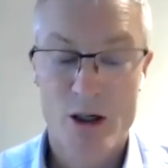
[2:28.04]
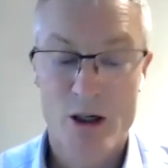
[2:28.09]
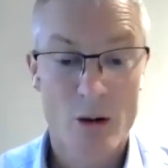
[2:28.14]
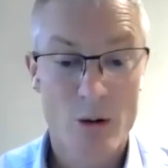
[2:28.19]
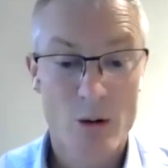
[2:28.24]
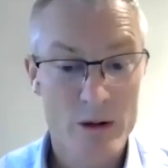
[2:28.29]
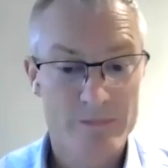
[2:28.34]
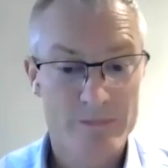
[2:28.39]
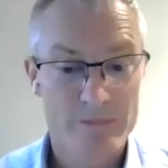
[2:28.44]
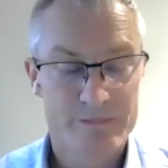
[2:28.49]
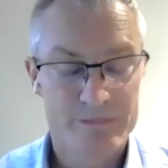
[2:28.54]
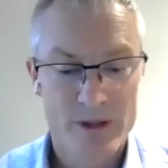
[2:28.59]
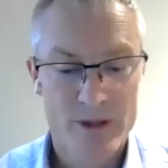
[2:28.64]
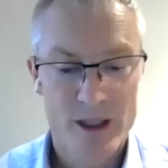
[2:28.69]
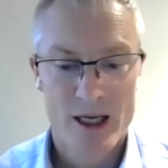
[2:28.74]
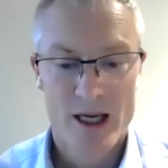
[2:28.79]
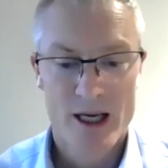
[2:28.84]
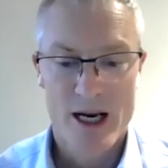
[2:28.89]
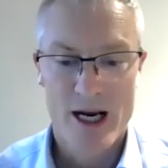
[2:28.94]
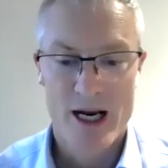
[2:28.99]
gold
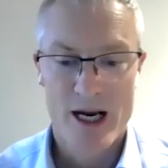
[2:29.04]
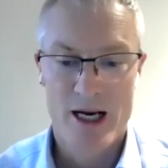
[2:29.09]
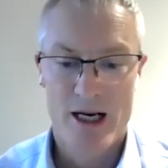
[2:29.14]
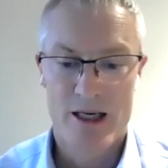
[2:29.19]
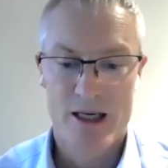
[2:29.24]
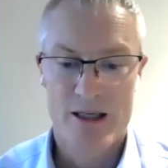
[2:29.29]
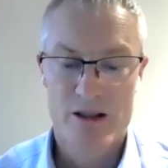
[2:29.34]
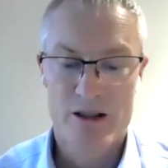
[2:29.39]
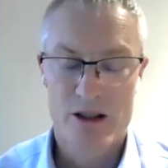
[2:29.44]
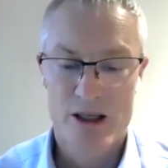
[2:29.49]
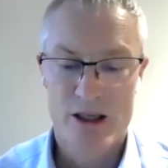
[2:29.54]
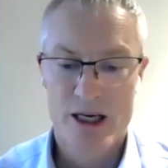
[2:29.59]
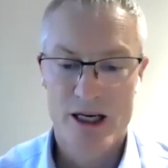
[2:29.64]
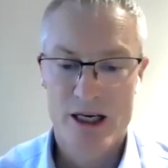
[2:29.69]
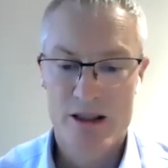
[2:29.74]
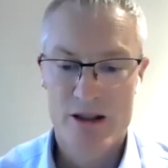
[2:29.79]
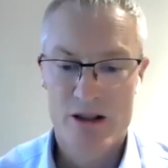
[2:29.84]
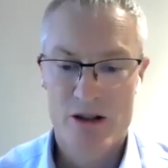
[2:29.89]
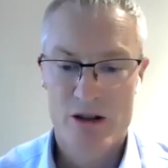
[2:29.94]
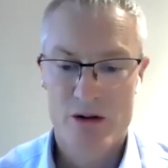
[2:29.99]
and
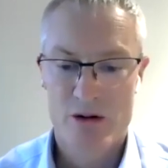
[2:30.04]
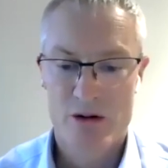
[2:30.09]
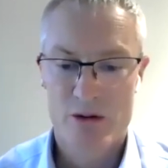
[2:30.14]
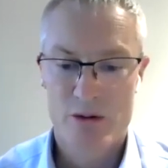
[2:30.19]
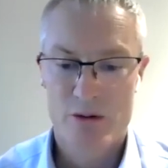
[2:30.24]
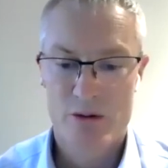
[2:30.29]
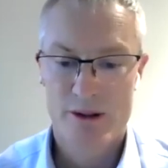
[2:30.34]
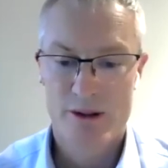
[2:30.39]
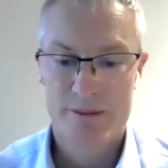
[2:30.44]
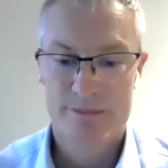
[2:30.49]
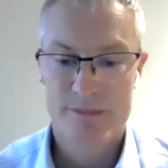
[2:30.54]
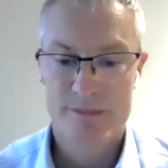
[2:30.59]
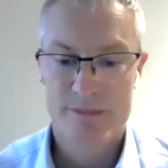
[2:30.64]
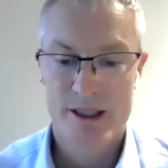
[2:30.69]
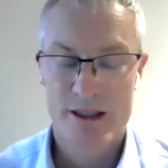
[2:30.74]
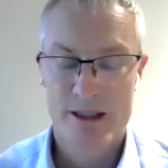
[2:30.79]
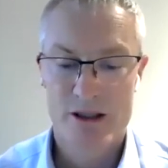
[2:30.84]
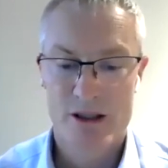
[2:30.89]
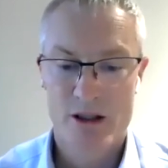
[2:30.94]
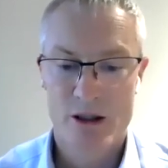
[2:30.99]
to
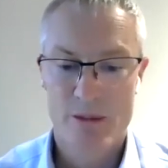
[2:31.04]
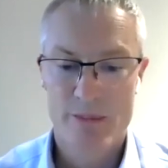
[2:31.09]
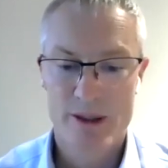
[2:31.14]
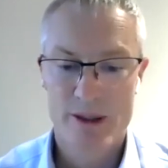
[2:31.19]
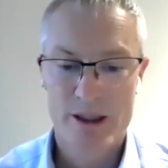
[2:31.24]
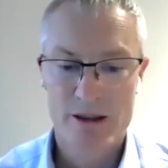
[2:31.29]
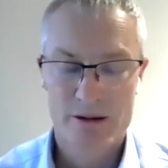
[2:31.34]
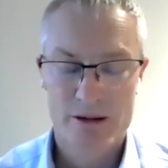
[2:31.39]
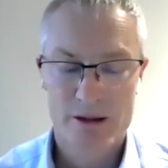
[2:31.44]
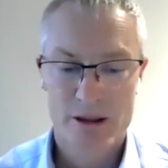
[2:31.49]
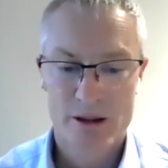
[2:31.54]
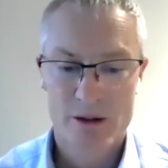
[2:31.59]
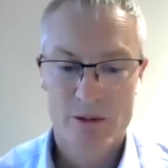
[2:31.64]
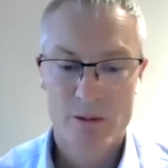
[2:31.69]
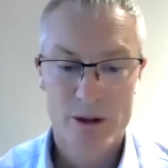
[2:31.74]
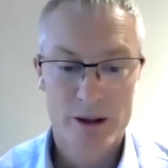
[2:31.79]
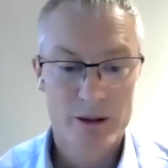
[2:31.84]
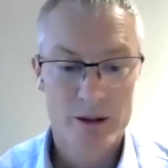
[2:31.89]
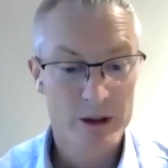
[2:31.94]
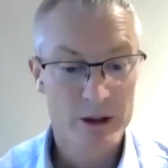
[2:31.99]
copper.
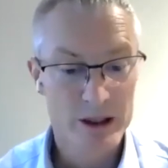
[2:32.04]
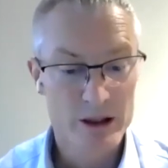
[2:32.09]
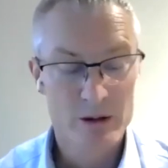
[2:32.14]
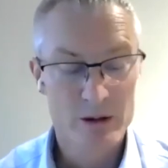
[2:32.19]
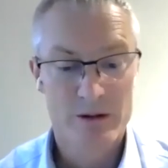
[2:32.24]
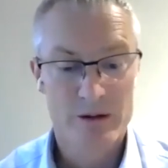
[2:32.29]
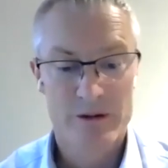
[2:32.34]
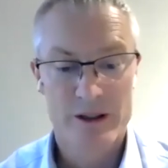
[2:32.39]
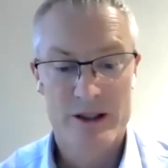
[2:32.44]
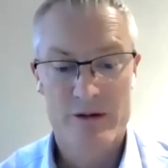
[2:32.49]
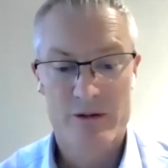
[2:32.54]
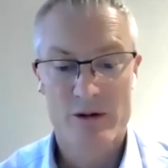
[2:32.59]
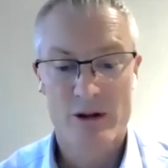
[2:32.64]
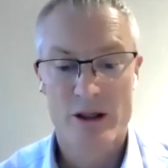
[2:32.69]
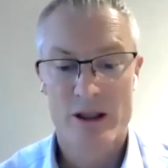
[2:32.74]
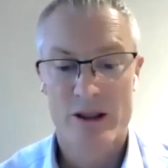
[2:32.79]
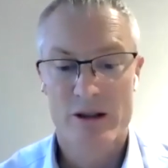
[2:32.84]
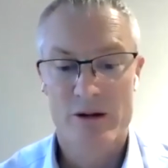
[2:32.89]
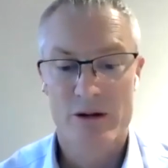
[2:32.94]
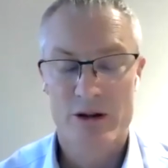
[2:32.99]
We do invest
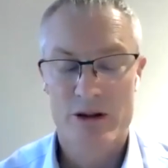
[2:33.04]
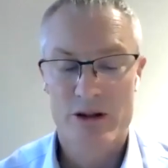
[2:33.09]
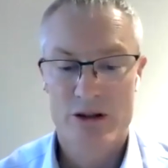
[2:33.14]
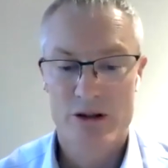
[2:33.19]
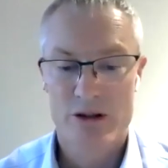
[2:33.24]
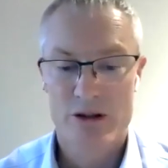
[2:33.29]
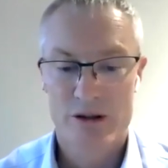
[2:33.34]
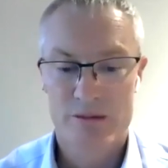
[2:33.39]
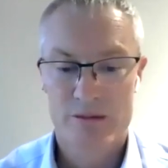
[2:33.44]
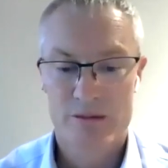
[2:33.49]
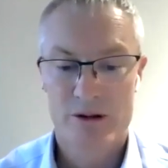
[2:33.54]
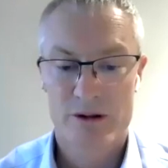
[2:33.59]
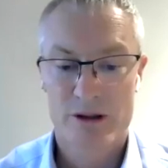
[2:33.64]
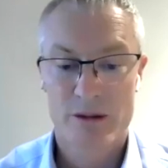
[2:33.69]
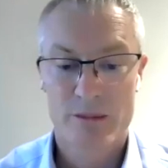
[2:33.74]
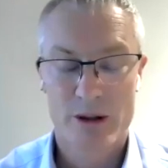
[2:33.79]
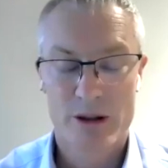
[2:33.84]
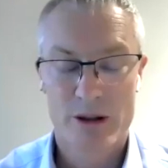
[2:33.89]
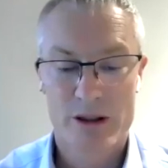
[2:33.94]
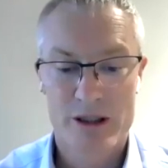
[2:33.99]
right across the
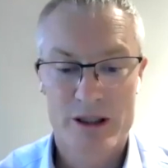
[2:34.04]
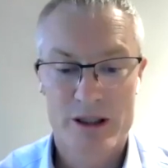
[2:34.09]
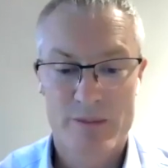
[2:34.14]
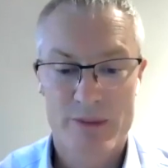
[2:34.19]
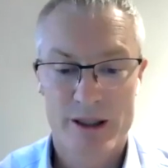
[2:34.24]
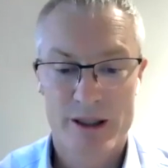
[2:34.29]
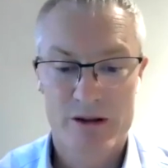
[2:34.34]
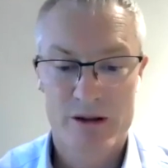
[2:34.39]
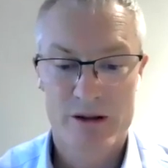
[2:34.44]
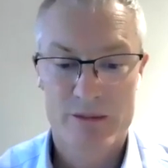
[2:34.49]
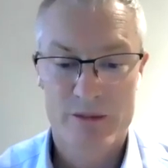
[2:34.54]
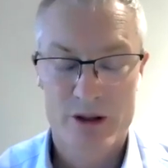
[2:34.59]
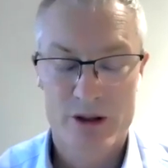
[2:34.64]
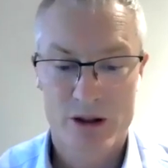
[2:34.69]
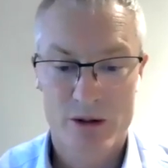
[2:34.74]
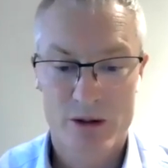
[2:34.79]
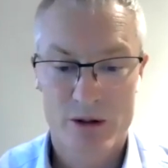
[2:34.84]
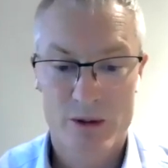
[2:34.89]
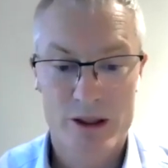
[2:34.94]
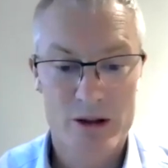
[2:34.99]
commodity spectrum,
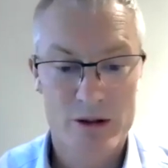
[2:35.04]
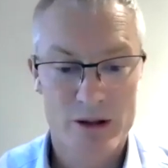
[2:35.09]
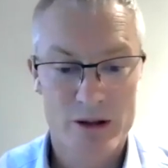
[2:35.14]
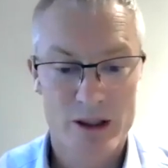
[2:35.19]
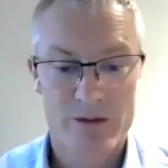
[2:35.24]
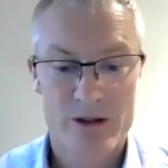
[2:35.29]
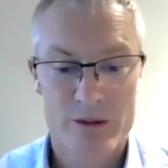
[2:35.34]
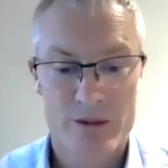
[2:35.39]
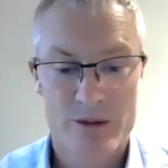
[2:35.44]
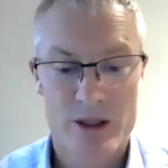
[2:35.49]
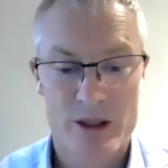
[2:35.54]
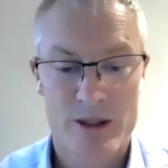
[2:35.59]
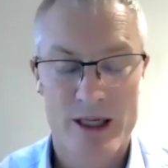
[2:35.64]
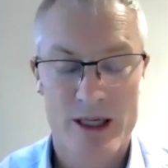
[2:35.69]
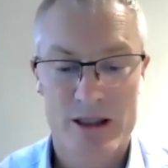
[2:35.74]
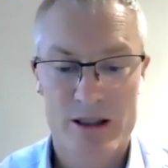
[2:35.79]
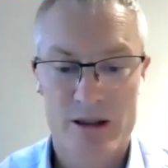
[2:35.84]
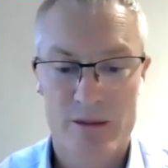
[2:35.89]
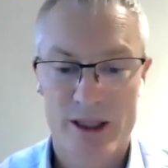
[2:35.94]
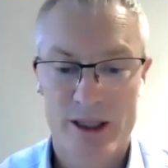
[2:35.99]
so we do have a
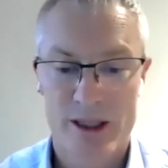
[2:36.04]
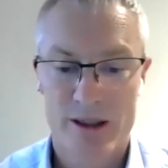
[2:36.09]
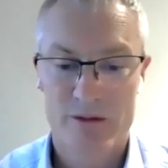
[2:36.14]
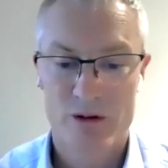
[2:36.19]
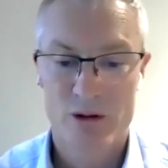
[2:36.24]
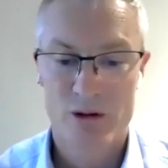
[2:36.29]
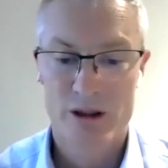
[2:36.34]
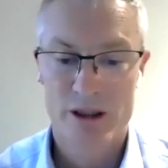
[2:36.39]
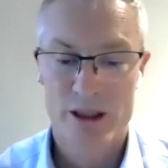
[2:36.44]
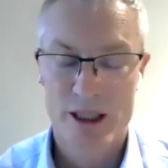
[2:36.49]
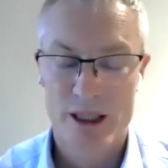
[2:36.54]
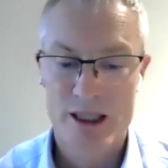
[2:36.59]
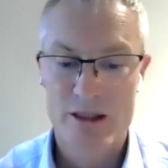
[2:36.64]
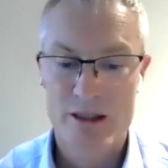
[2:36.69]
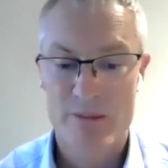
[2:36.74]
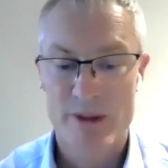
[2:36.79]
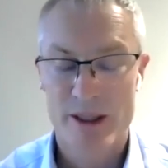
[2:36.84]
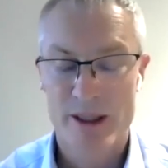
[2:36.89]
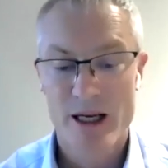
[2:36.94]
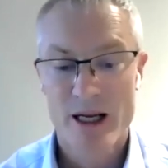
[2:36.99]
substantial amount of oil and
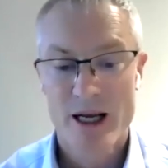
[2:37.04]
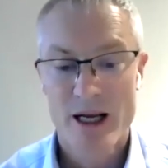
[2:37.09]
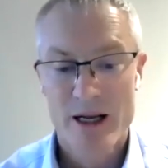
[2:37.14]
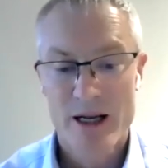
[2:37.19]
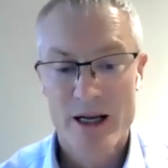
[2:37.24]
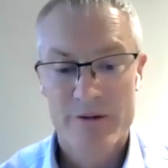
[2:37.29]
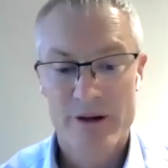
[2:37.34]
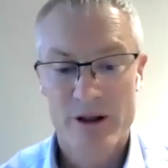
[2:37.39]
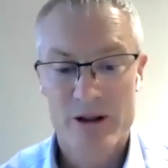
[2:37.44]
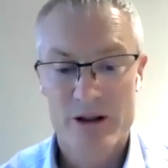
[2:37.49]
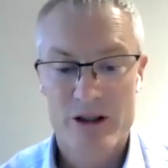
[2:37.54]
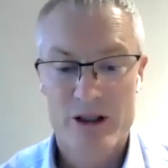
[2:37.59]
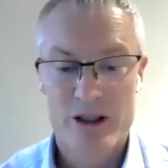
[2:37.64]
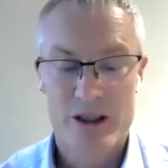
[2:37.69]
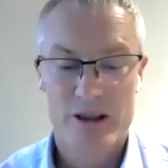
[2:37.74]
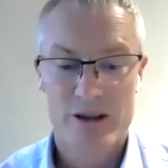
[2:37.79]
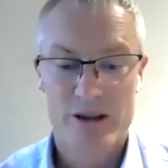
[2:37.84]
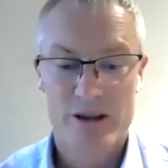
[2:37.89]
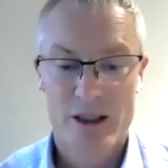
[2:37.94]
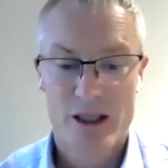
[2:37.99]
gas, but
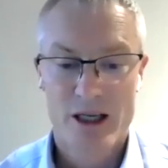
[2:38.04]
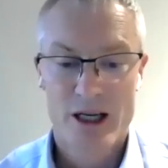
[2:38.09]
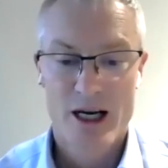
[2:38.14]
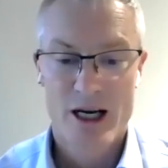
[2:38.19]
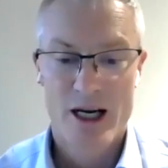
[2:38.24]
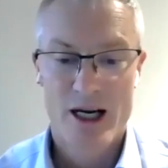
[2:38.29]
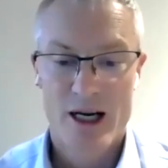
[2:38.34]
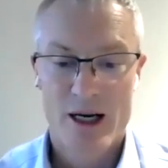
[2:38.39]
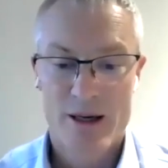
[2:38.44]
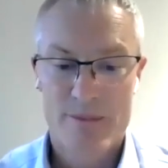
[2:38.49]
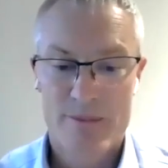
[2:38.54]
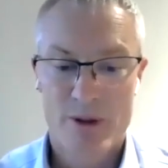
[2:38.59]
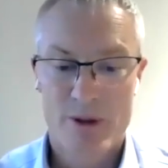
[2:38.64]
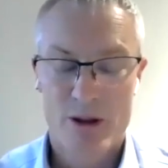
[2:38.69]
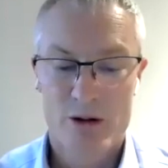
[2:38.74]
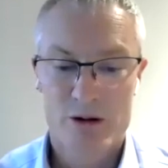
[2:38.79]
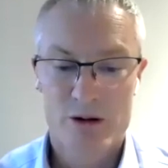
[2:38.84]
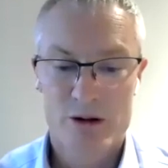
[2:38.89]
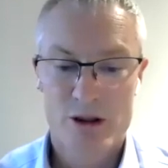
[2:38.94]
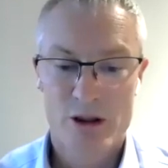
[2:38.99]
focusing
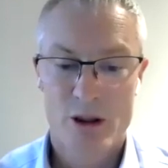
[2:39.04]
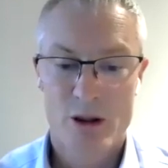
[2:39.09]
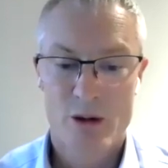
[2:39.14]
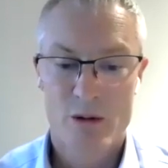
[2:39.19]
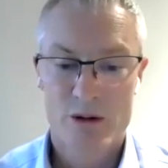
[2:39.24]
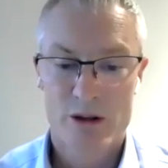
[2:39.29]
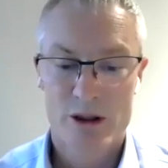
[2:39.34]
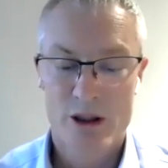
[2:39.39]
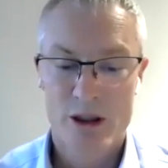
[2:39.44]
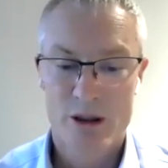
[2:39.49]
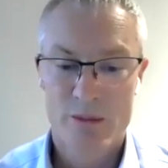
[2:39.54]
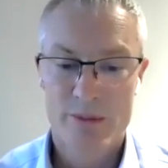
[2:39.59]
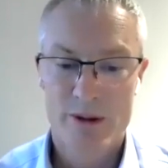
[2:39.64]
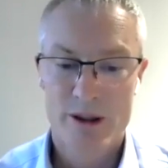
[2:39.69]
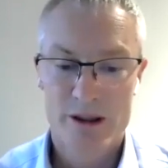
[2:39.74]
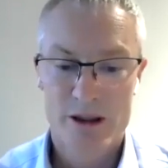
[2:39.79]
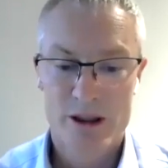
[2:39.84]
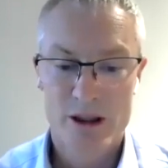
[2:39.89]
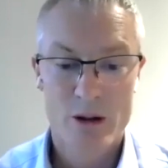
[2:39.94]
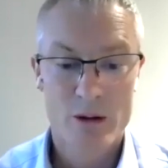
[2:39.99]
on gold and
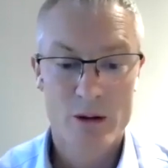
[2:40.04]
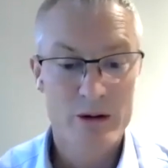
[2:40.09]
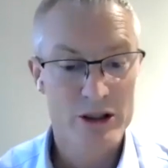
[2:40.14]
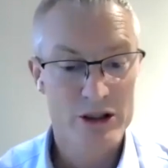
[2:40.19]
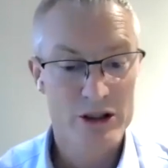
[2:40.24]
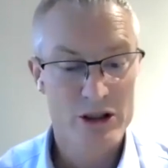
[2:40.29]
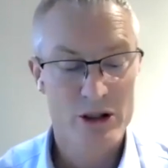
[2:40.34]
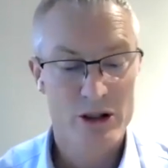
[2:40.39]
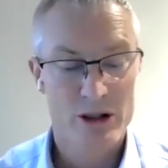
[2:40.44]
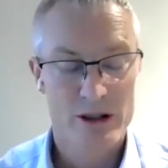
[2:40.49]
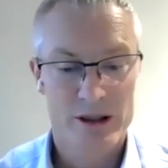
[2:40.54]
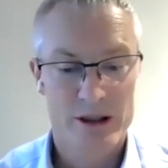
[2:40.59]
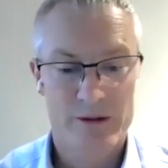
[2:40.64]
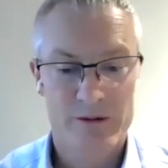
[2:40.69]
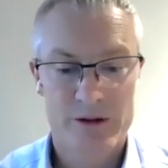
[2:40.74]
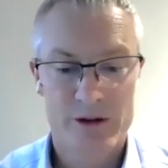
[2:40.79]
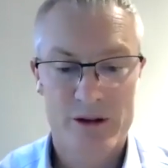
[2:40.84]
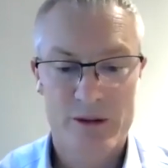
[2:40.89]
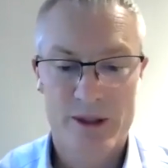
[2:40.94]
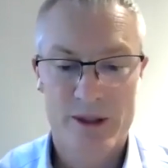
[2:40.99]
copper. Gold is certainly
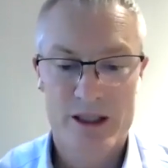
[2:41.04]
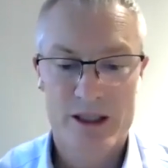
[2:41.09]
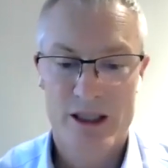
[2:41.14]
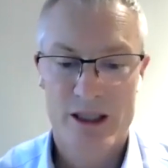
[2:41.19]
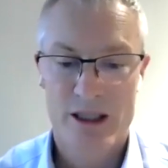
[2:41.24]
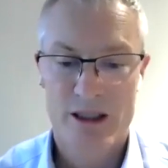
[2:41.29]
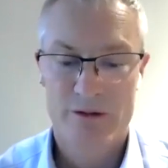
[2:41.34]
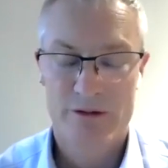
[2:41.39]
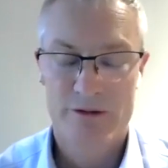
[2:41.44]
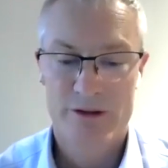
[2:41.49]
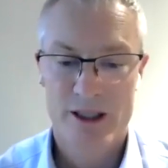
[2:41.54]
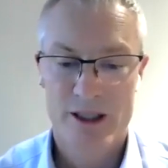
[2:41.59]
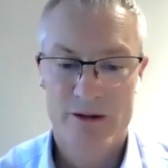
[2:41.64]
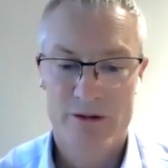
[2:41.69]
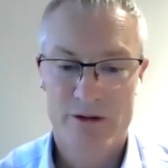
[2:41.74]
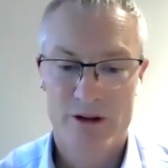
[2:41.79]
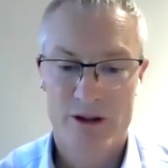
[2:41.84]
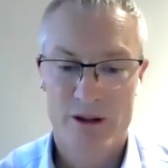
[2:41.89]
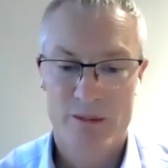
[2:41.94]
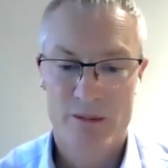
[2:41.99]
very much out of
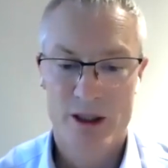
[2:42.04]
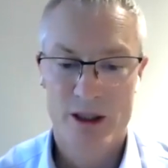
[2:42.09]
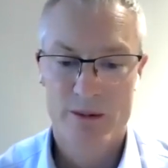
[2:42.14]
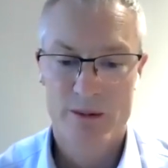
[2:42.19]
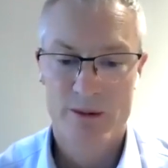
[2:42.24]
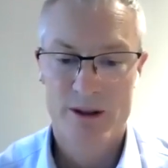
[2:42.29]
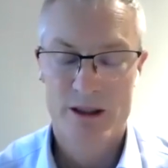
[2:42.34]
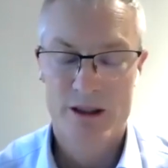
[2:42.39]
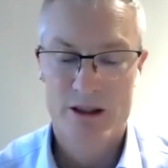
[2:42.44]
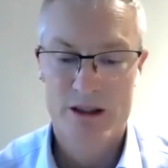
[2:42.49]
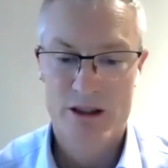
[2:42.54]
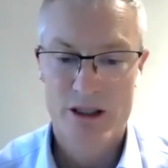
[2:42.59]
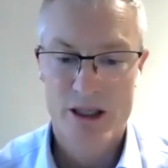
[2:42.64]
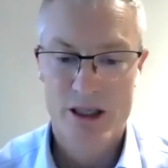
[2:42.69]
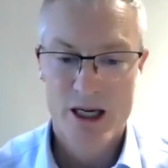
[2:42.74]
favor at the moment.